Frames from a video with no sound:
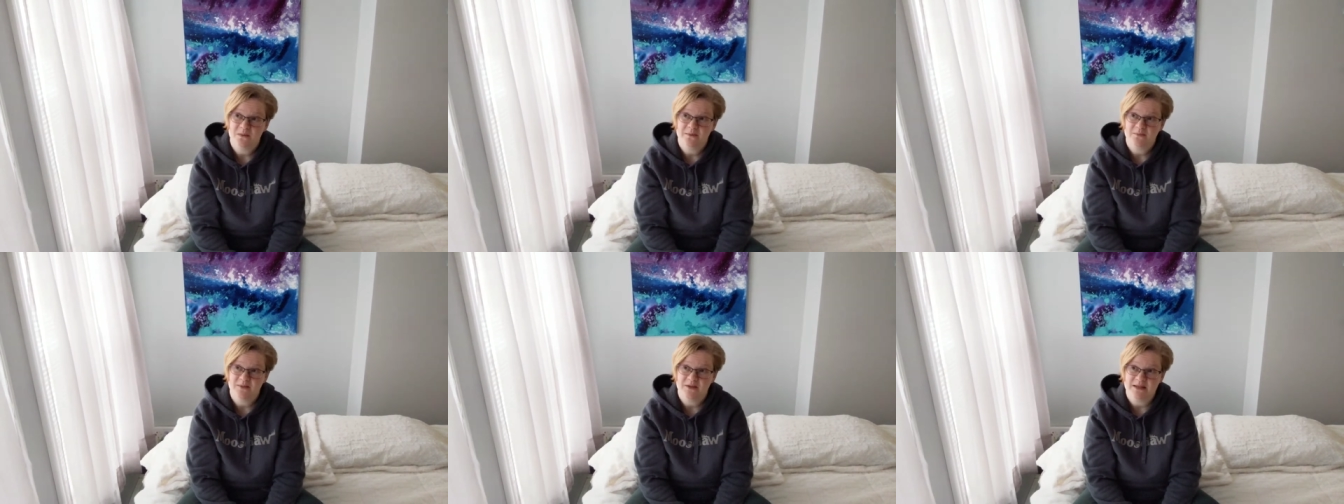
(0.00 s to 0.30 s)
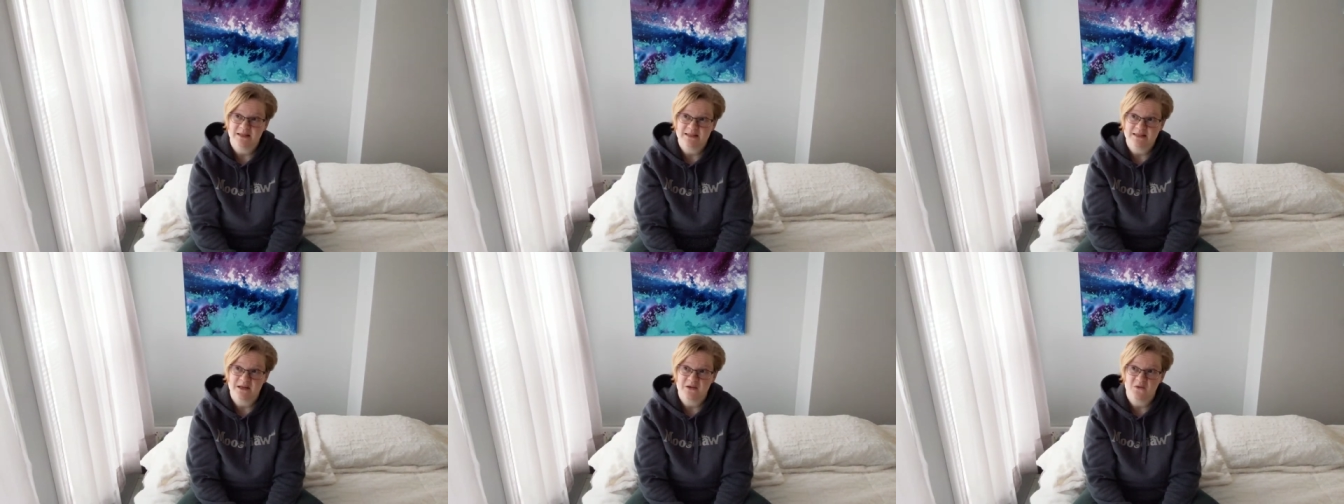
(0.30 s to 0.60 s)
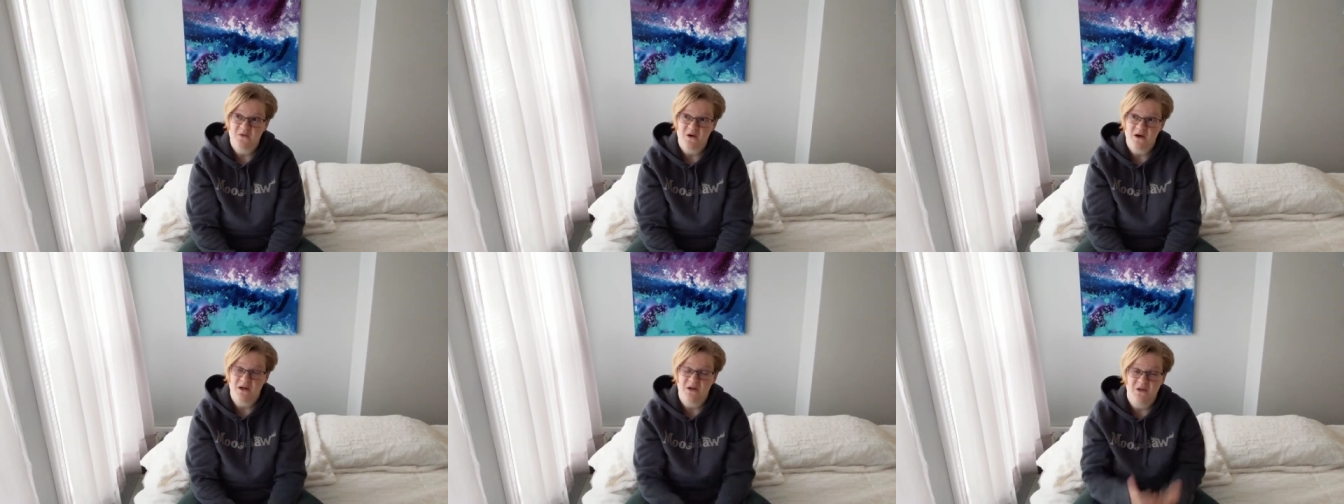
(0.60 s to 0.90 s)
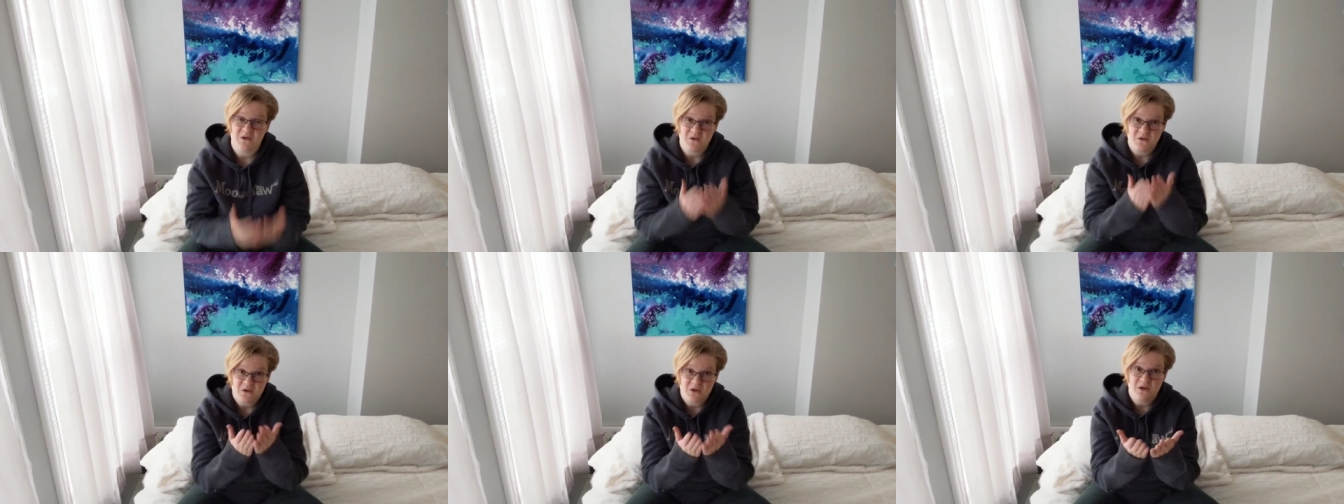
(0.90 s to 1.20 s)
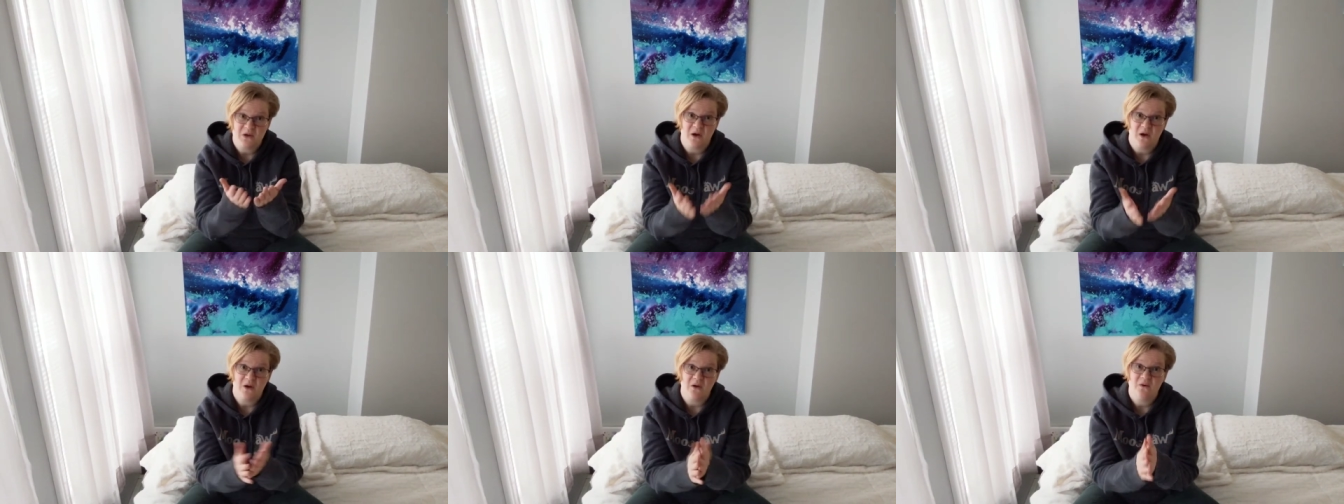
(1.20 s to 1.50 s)
because I want you to
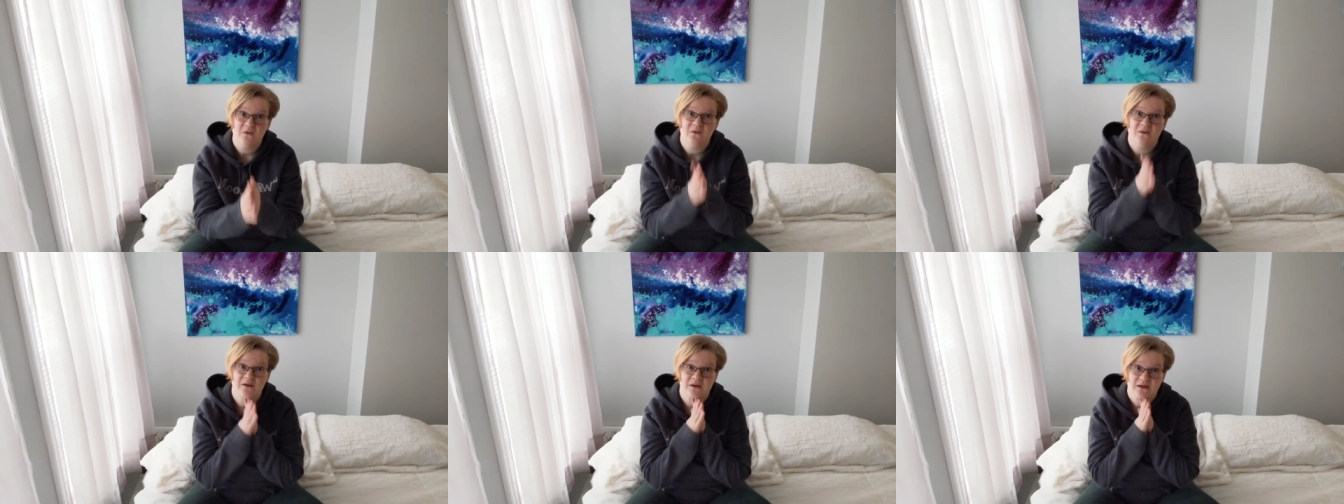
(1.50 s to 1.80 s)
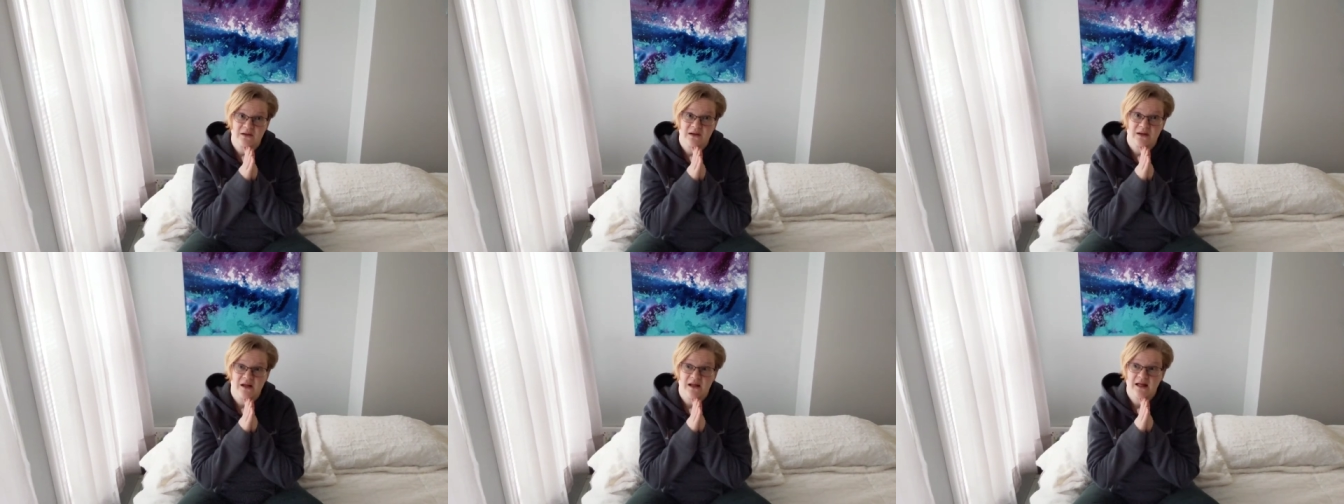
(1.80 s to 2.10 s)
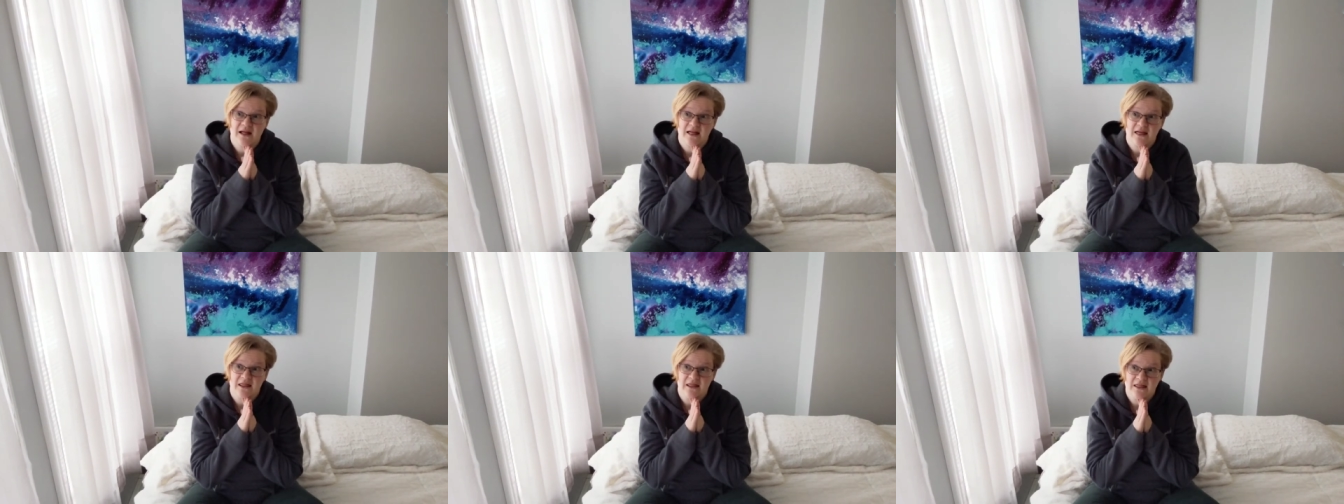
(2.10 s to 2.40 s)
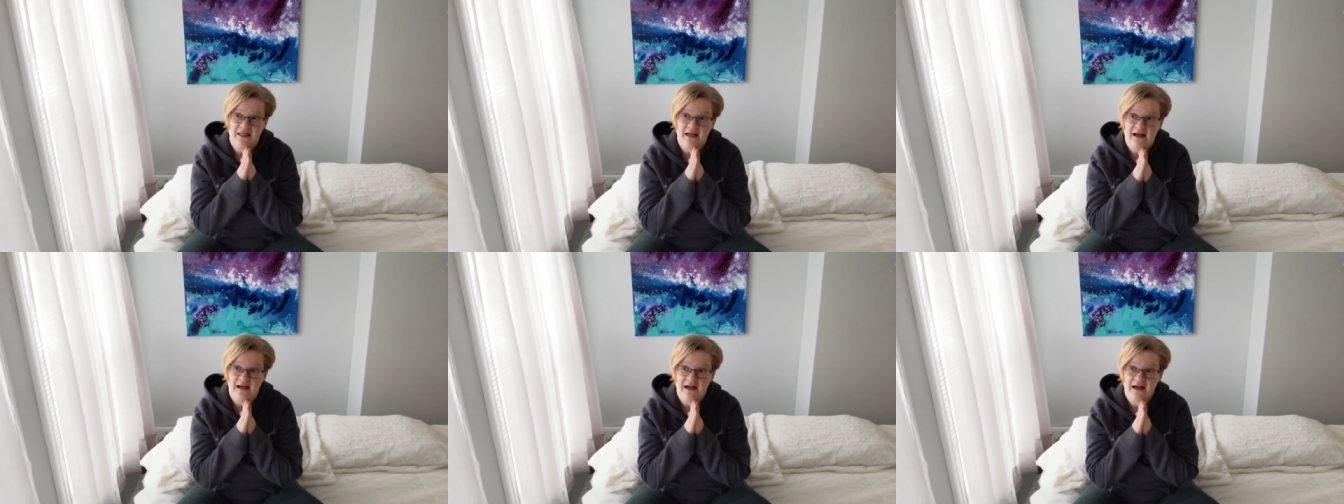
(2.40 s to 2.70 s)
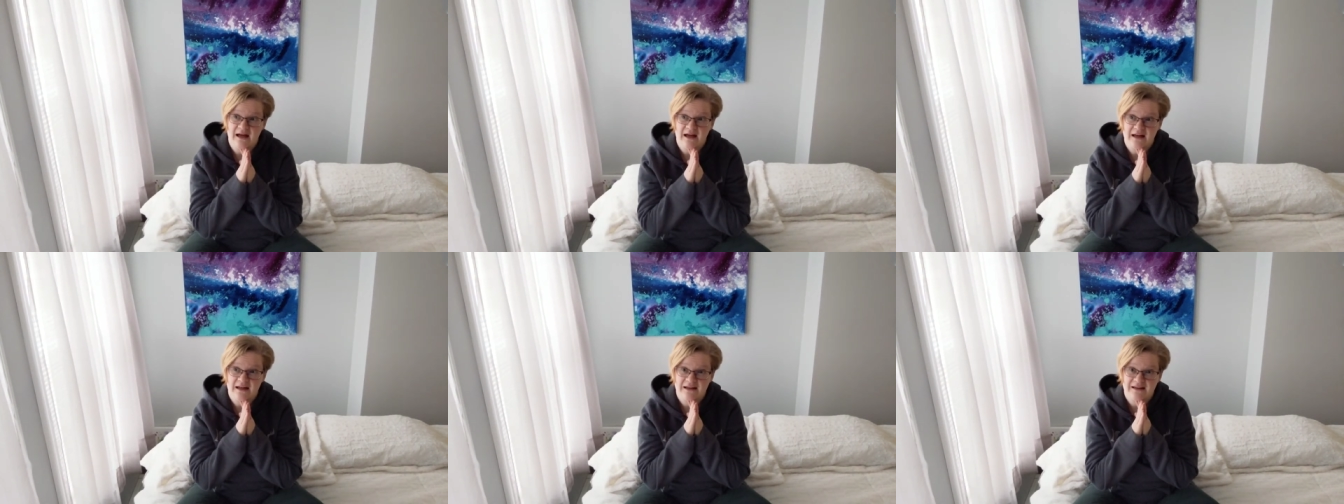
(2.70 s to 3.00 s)
know
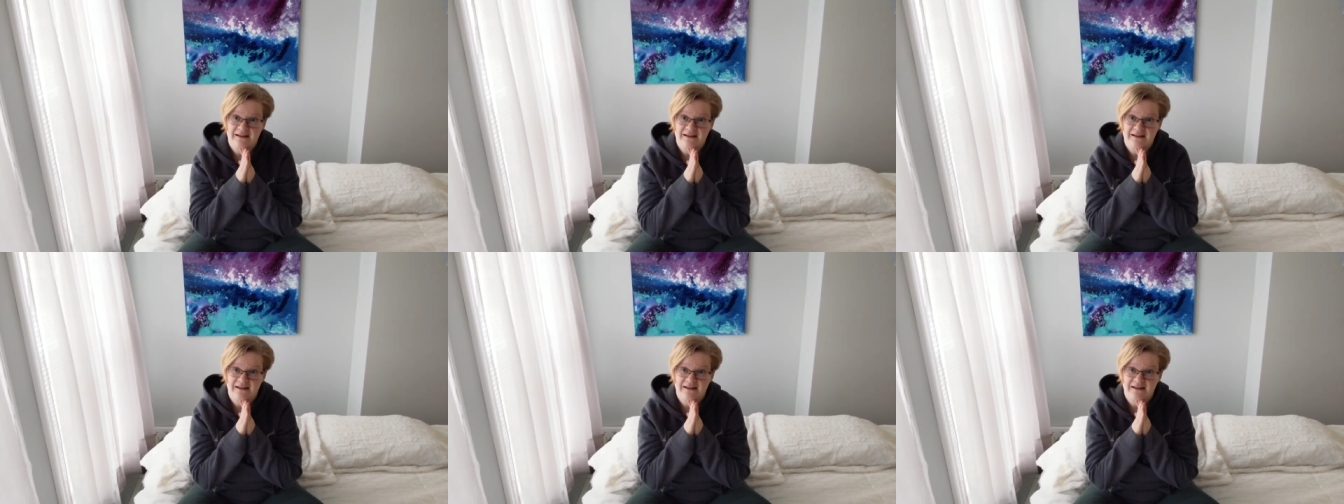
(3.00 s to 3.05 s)
that